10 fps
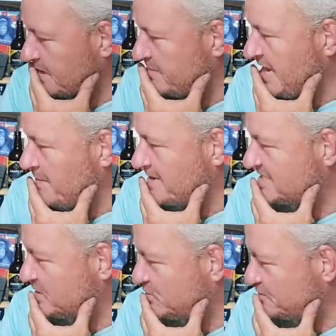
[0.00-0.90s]
mean, I
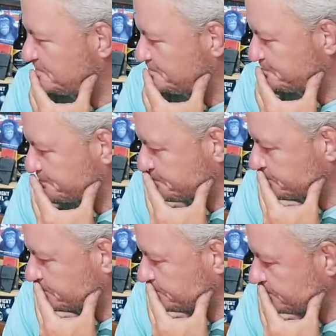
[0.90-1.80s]
myself
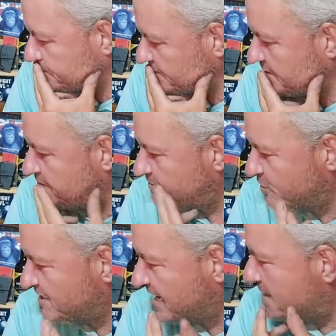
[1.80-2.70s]

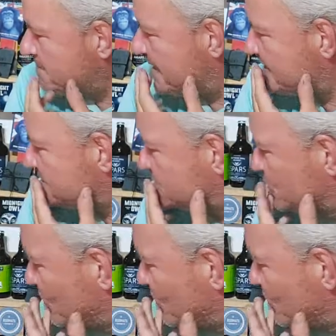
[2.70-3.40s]
fully getting back into the